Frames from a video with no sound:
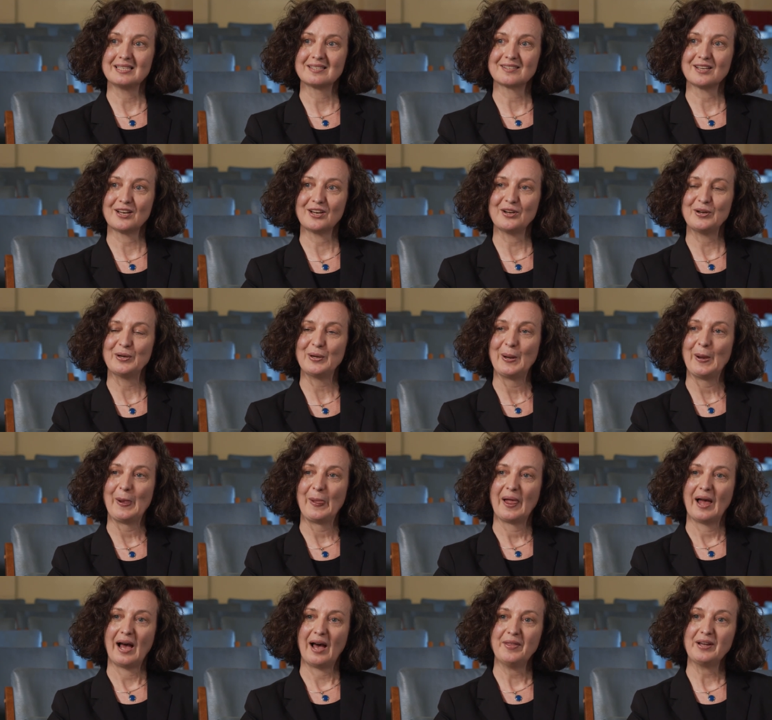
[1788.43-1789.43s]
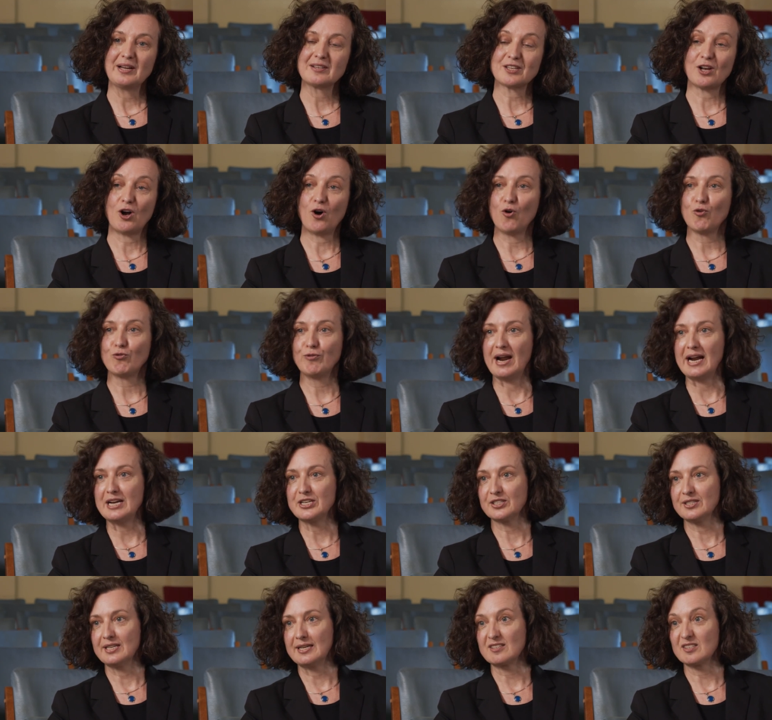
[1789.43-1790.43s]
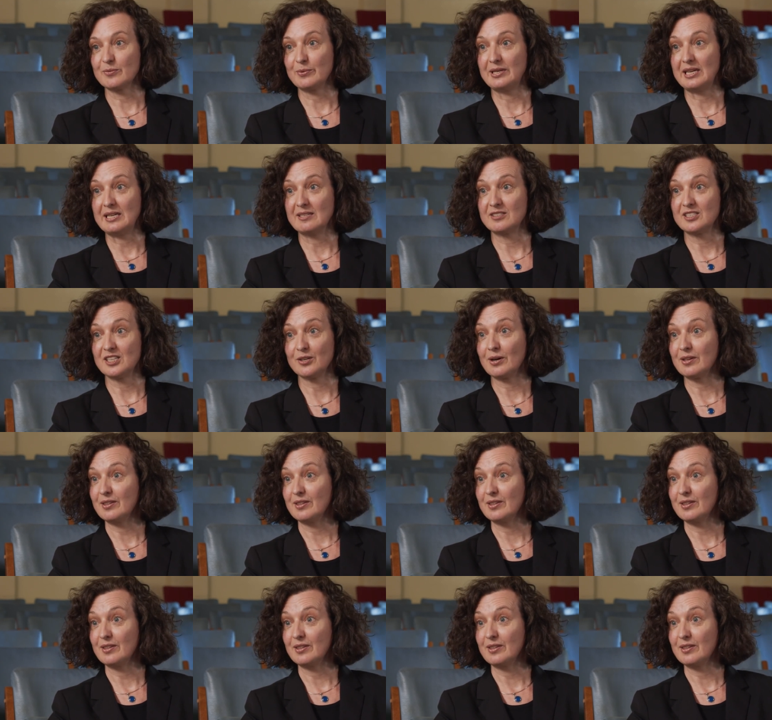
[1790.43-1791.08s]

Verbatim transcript: So I think there's a whole range of things that we need to do.